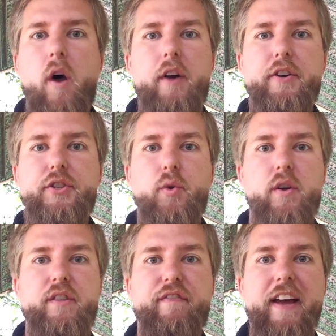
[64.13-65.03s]
water
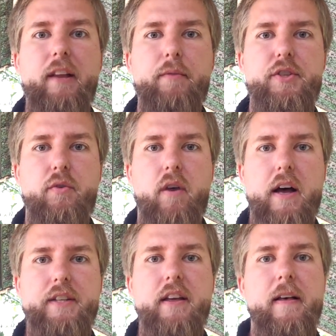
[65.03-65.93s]
source available to
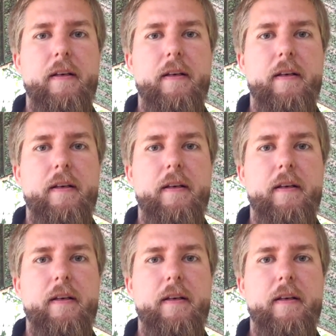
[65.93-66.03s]
us.